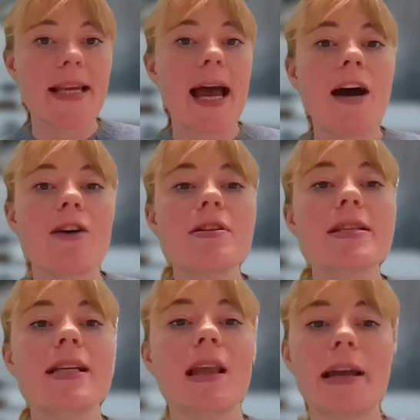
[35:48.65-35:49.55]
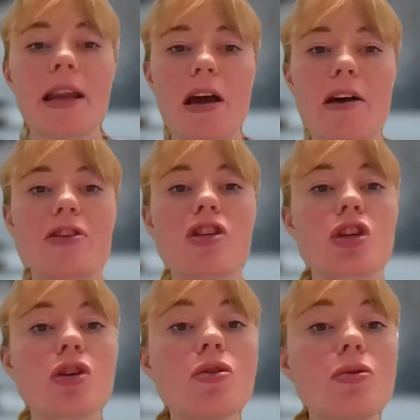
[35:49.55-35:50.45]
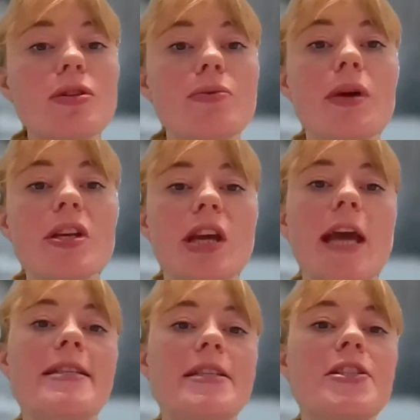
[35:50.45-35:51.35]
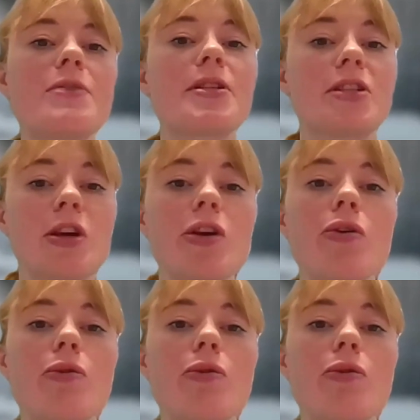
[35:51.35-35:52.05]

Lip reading: how does ClientEarth choose which cases to pursue